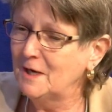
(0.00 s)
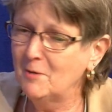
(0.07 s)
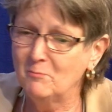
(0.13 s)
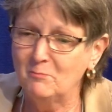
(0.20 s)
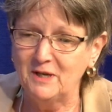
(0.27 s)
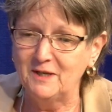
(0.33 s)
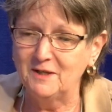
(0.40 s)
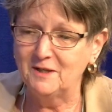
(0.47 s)

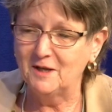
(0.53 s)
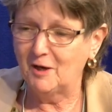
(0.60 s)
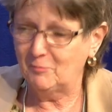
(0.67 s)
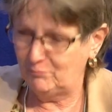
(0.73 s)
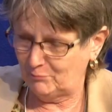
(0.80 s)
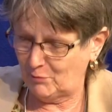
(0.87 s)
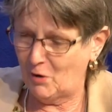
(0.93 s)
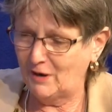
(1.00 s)
be uh,
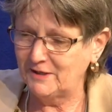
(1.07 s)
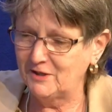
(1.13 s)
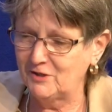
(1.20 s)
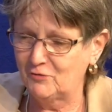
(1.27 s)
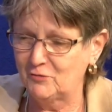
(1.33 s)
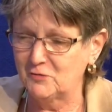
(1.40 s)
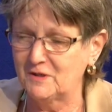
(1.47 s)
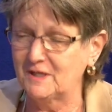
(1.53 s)
on here
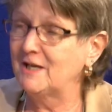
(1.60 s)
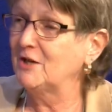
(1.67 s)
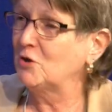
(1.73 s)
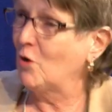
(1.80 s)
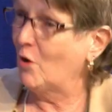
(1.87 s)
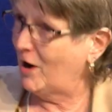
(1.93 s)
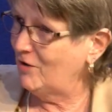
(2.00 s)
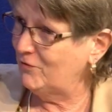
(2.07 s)
for the
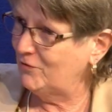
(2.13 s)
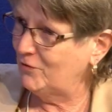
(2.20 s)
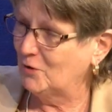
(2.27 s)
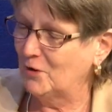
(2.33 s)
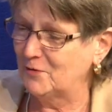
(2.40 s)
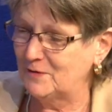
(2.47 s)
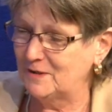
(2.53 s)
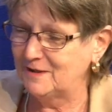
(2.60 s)
kickoff
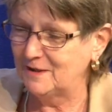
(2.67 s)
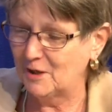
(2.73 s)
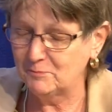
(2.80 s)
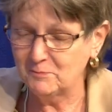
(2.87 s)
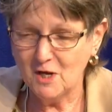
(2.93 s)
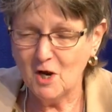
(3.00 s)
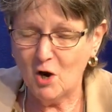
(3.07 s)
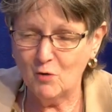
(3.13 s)
for the uh,
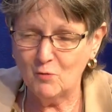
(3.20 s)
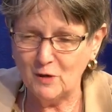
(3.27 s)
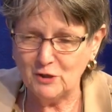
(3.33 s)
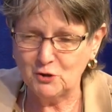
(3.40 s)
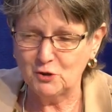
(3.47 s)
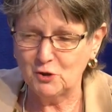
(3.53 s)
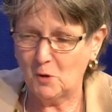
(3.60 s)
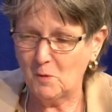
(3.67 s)

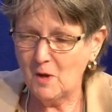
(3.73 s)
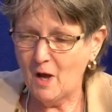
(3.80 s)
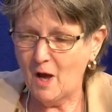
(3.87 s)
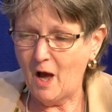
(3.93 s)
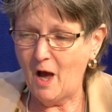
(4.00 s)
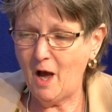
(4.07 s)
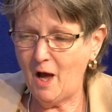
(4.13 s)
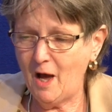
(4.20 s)
original.
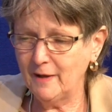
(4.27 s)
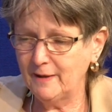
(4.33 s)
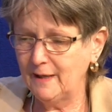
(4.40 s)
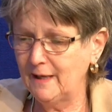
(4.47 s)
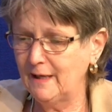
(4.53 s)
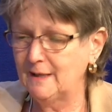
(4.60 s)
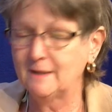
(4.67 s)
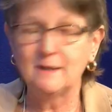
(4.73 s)
I
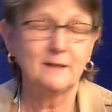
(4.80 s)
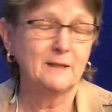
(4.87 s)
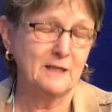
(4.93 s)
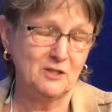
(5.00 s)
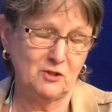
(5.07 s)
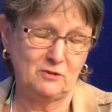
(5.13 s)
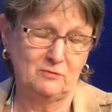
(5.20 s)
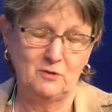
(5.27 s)
had,
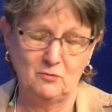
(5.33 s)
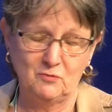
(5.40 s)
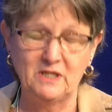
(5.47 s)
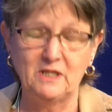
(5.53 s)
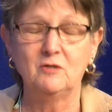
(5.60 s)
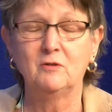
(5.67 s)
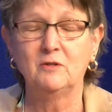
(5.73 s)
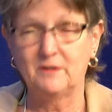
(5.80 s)
it's no
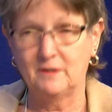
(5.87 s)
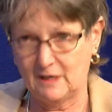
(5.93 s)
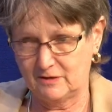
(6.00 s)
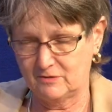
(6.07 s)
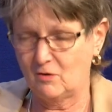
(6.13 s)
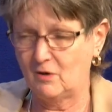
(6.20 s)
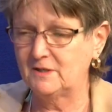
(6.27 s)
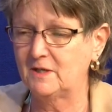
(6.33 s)
secret that I
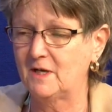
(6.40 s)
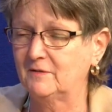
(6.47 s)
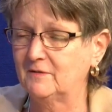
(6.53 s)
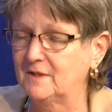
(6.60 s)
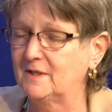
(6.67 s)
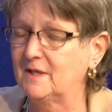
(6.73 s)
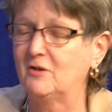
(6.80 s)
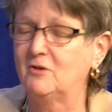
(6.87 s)
contact the
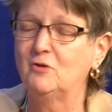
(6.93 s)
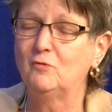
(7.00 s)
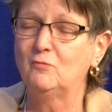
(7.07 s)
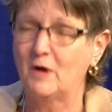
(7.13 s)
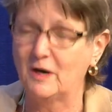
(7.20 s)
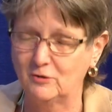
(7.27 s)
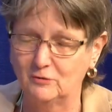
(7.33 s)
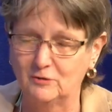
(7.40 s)
senator
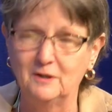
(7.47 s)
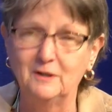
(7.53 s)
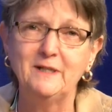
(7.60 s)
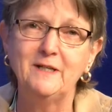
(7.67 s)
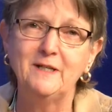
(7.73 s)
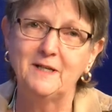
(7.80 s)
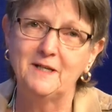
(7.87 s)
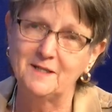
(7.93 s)

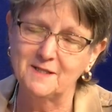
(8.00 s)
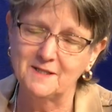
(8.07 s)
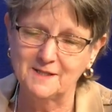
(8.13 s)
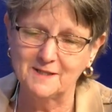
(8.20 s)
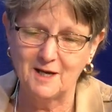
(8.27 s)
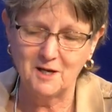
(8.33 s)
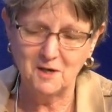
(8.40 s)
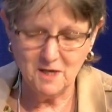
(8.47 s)
regularly. His
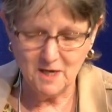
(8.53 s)
uh,